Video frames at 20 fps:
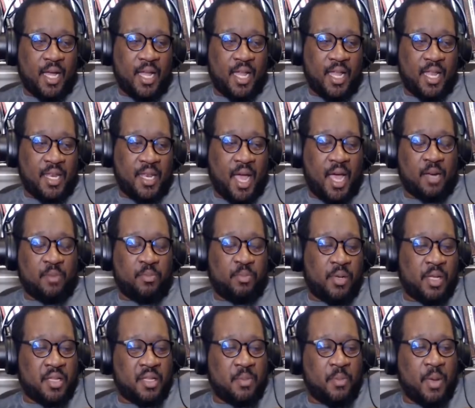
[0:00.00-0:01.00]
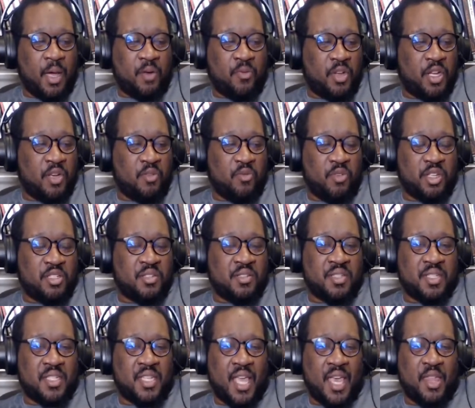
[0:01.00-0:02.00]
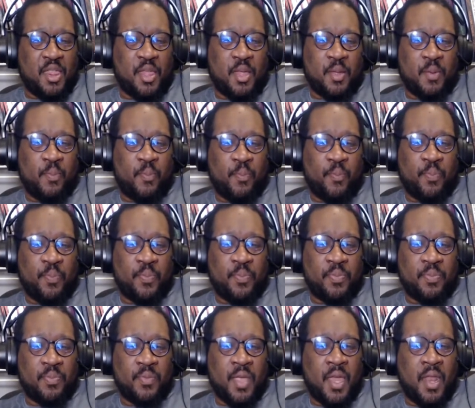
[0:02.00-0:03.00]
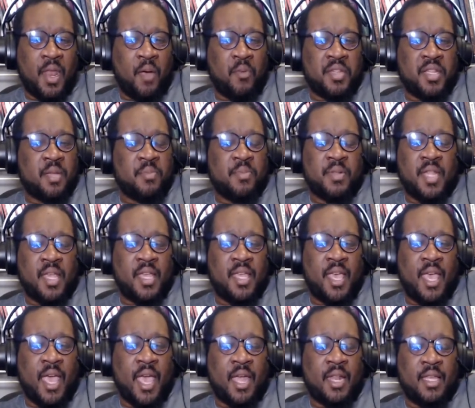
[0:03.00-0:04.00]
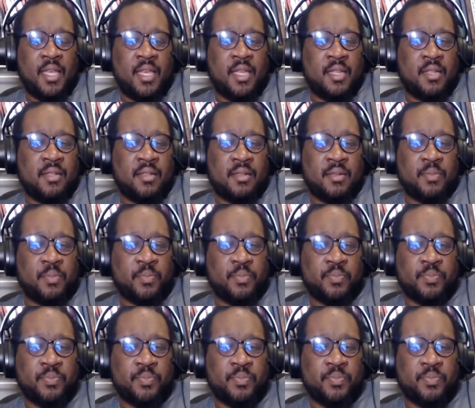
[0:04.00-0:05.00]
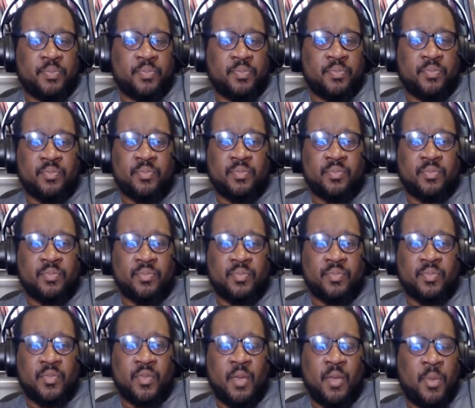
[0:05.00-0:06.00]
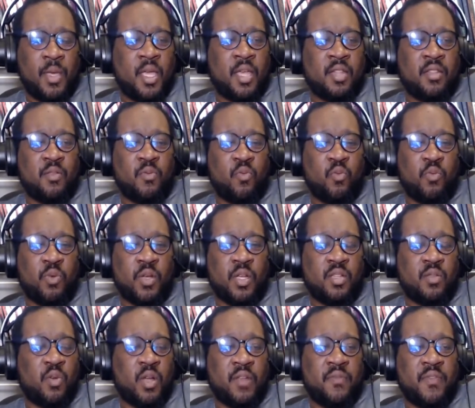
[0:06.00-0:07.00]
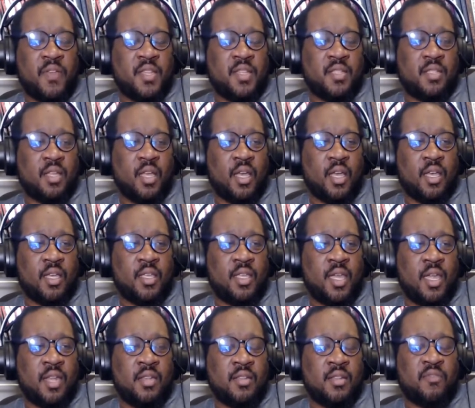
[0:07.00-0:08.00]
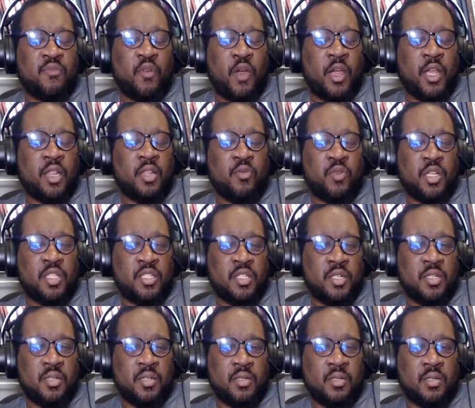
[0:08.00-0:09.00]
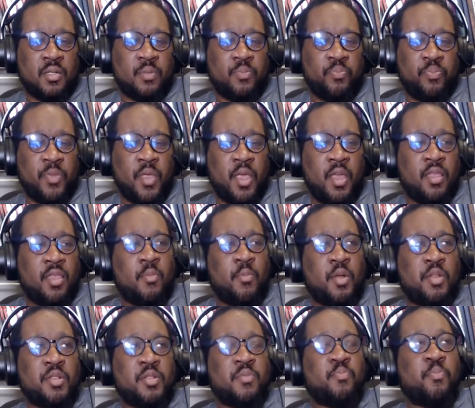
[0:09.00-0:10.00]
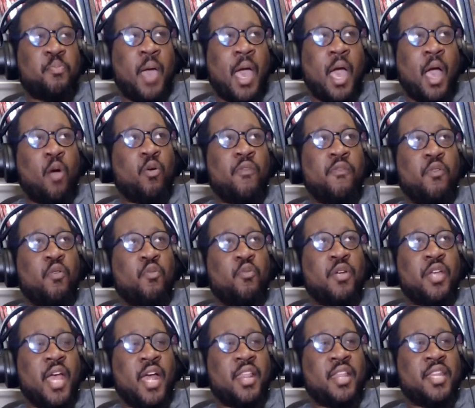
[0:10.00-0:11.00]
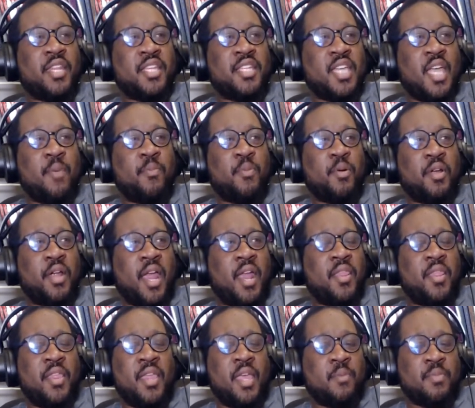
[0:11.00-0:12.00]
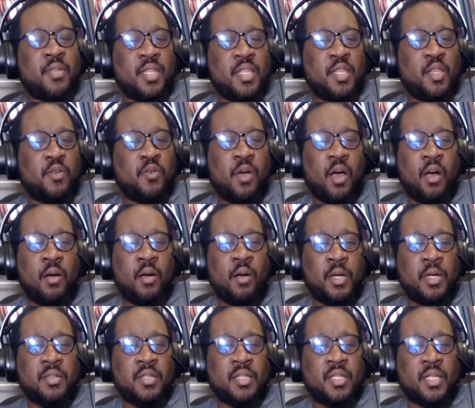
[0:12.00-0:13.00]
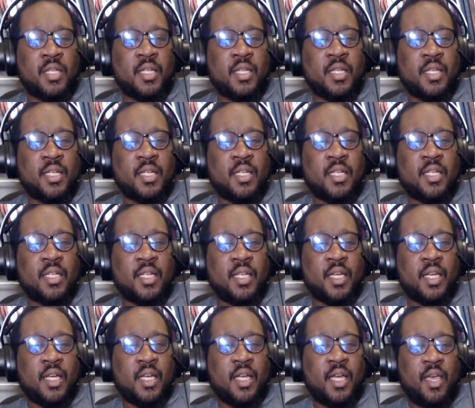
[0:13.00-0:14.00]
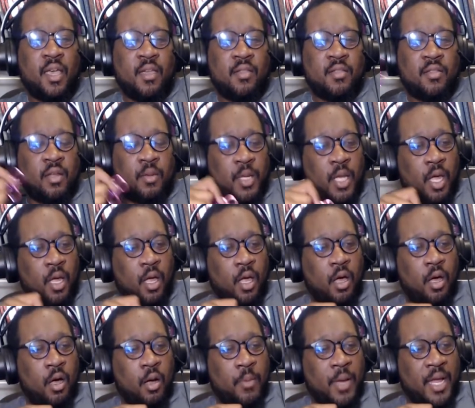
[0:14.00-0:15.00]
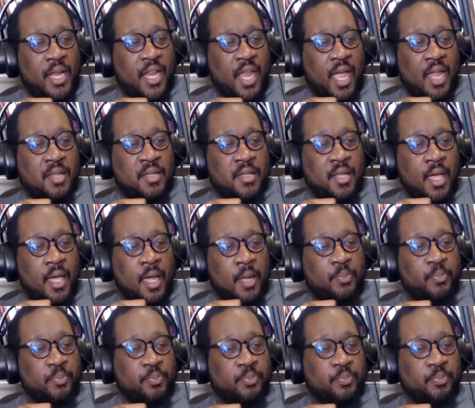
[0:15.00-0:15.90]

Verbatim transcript: nonplussed about Reed Richards' death, and that was him saying he had kids. Yeah, because because one of his uh, kids is Franklin Richards, the most powerful reality shaper in the MCU. Almost, he's gonna be like, "Oh, my dad's dead."